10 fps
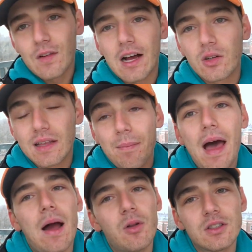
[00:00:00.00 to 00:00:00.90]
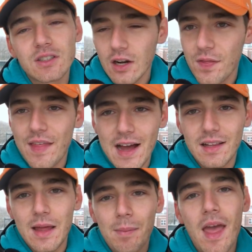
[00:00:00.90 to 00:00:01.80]
vlog goes up, I will insert
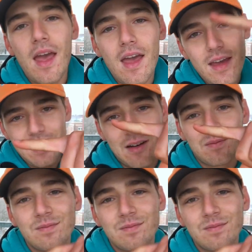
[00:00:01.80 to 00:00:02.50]
that clip here.